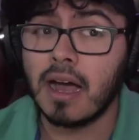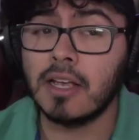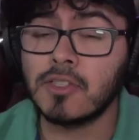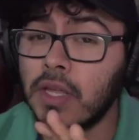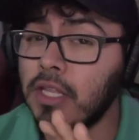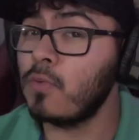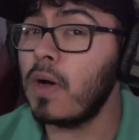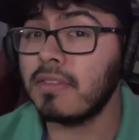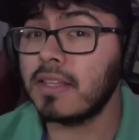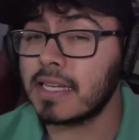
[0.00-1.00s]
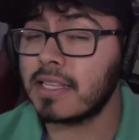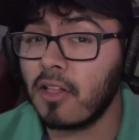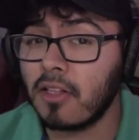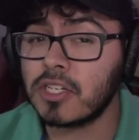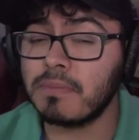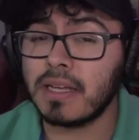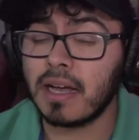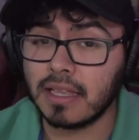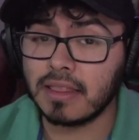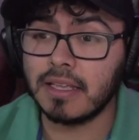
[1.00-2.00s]
So they do have the technology
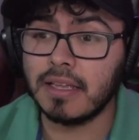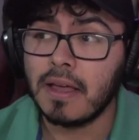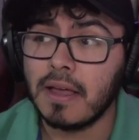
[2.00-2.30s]
behind it.